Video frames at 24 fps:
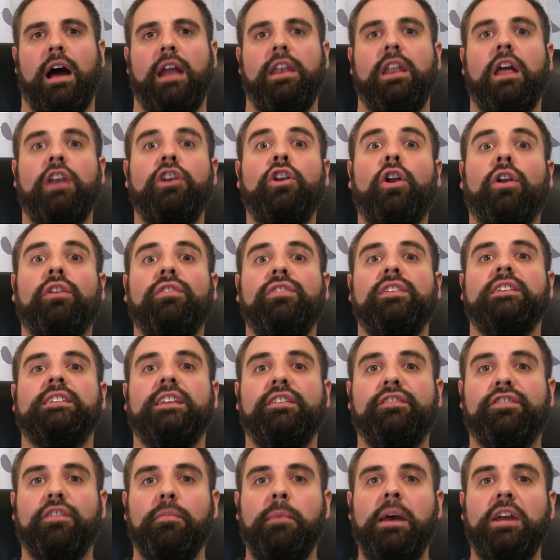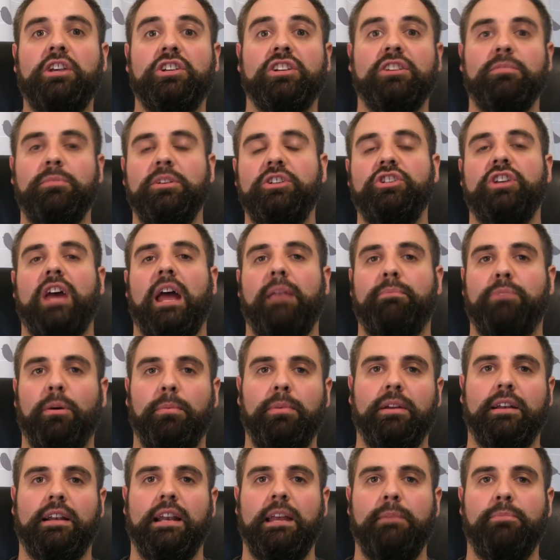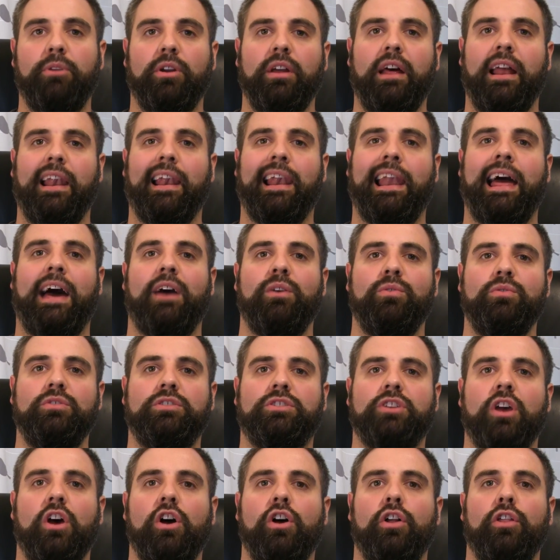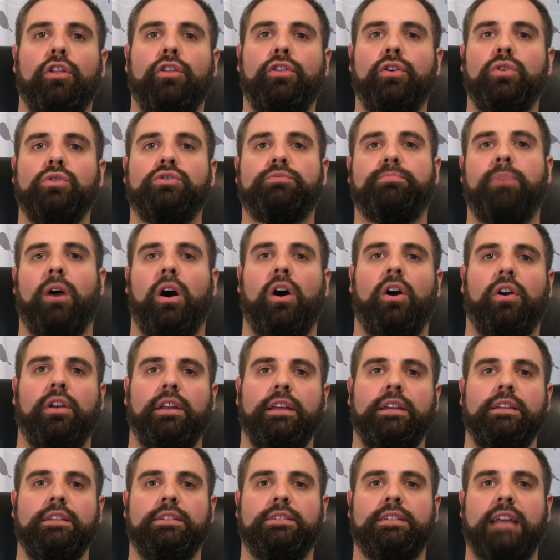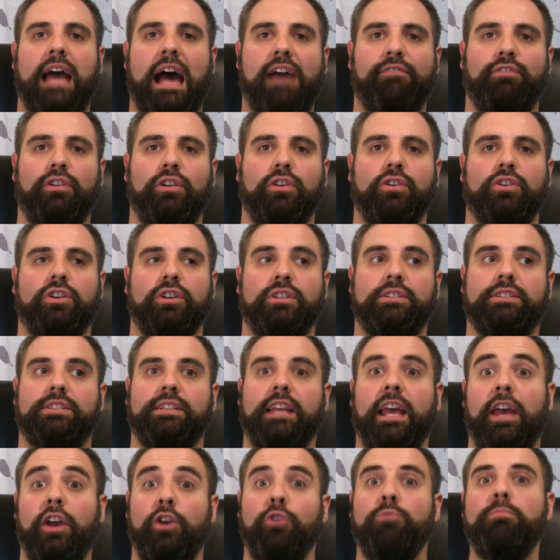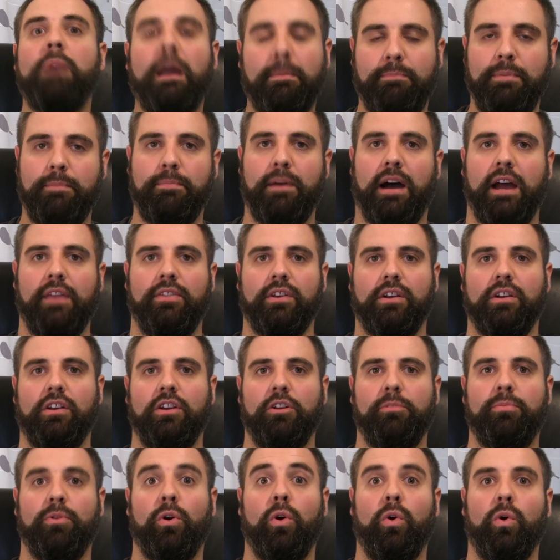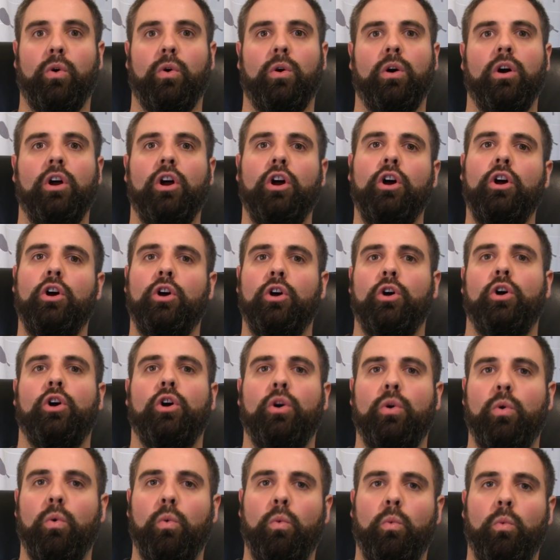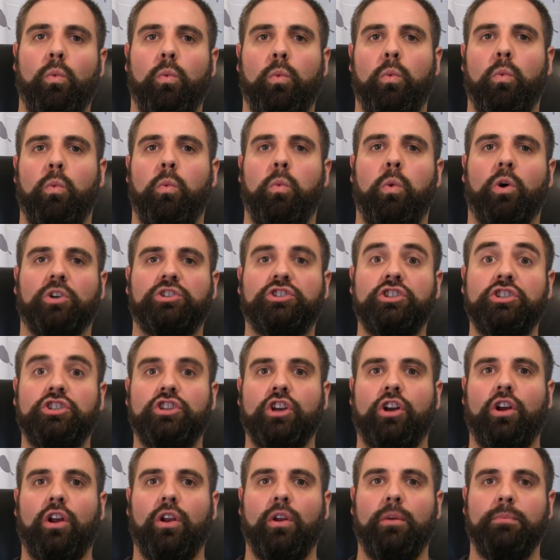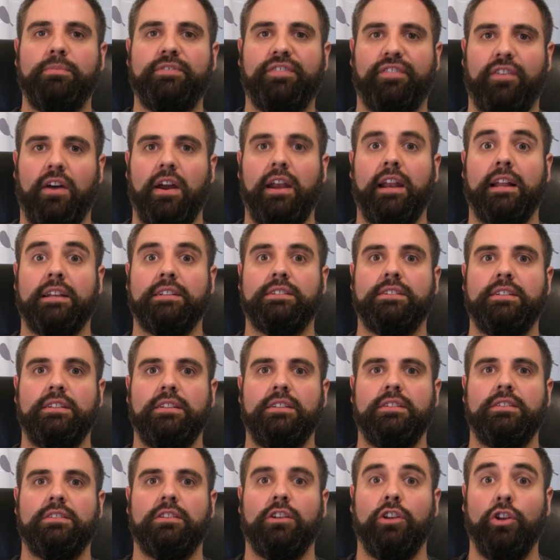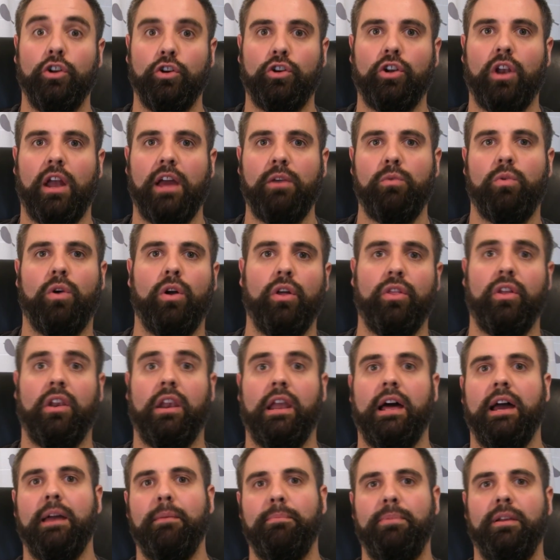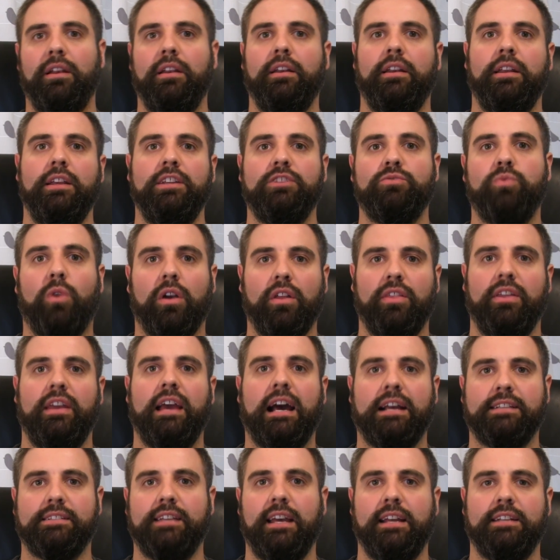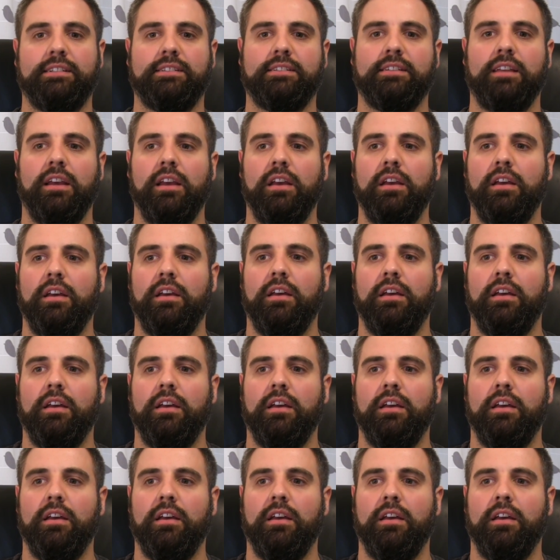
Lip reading: and none of this information can be shared publicly, but it allows those parties to have a look at, say, who might be buying the club, or what does the club's finances look like, what are the liabilities, what are the assets,